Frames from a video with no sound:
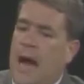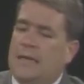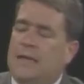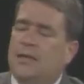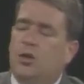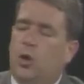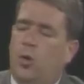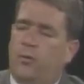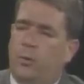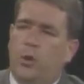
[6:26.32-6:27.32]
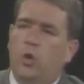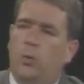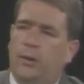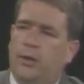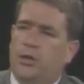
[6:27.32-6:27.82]
I think that the goal for
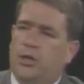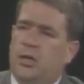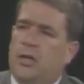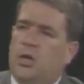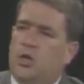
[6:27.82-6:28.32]
renewable energy